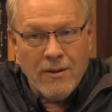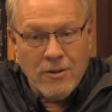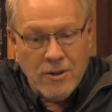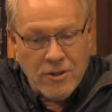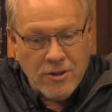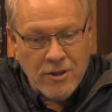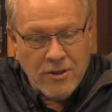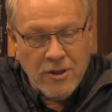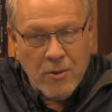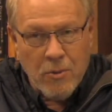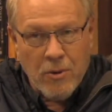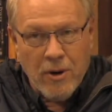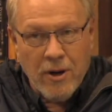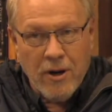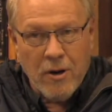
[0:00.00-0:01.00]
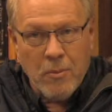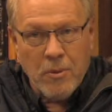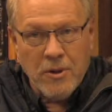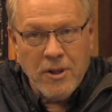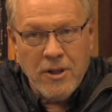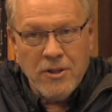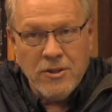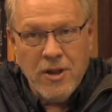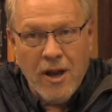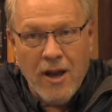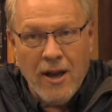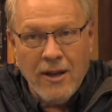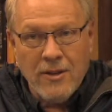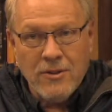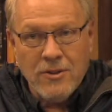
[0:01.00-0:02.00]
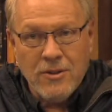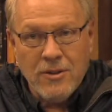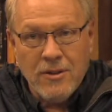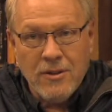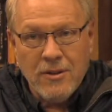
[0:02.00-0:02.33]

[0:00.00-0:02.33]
just as they were here. But these guys,